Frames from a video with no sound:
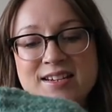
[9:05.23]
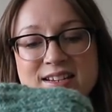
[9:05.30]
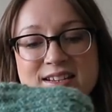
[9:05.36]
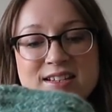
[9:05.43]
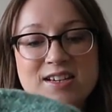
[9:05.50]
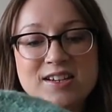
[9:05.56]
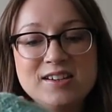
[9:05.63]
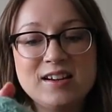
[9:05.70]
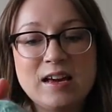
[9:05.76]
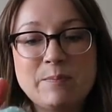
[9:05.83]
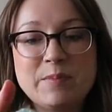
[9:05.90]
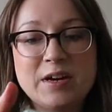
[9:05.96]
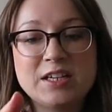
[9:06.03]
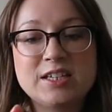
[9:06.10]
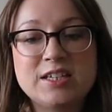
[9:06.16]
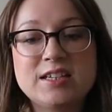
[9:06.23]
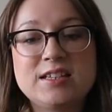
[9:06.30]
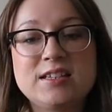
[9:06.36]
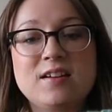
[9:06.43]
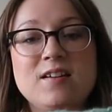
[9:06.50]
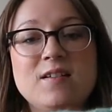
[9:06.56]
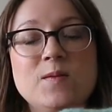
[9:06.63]
doesn't look like much to
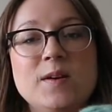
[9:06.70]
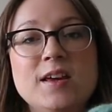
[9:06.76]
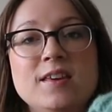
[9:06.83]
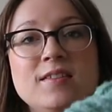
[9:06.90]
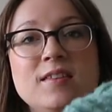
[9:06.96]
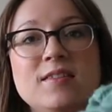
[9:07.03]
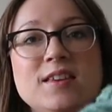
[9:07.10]
start with.